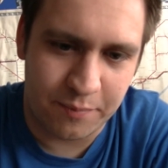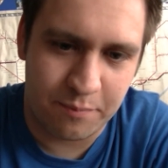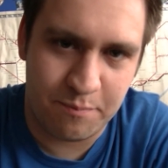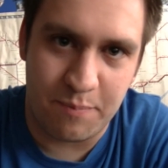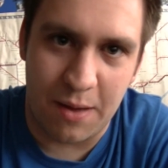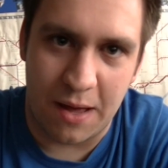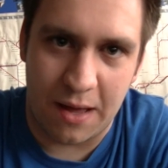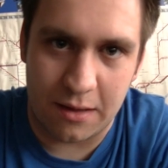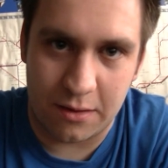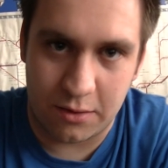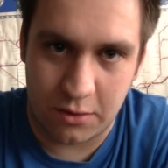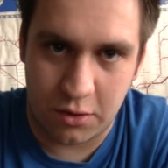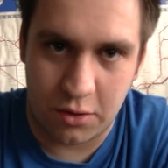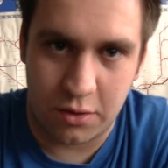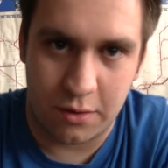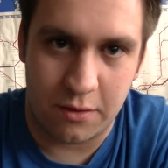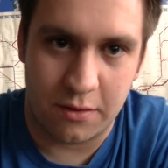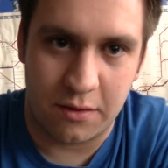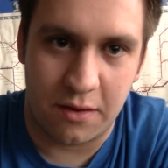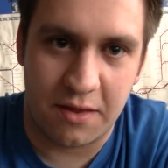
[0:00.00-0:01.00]

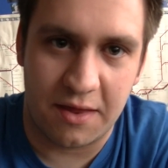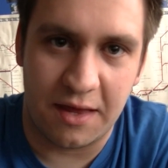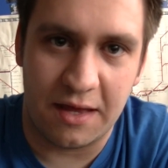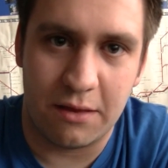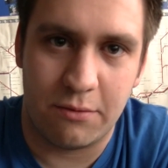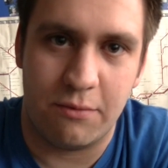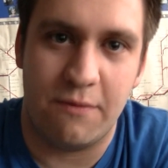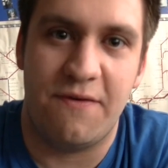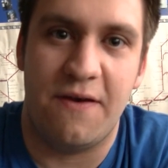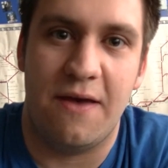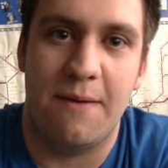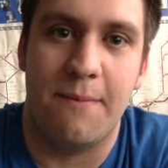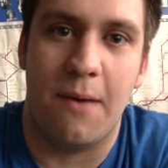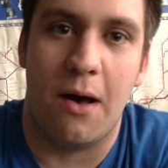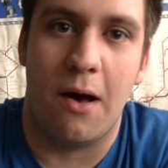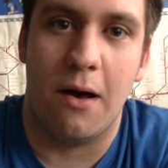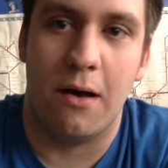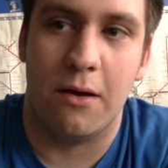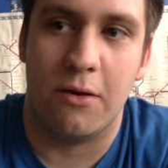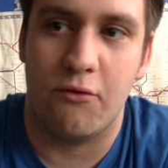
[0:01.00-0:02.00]
But the scenes with him
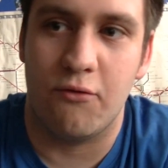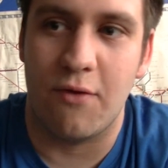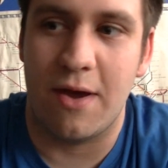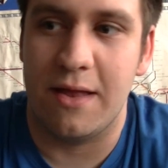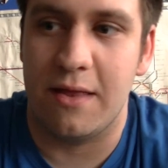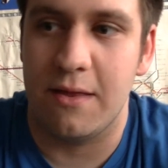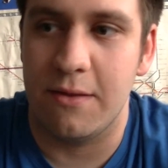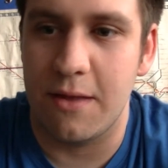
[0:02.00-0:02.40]
are great,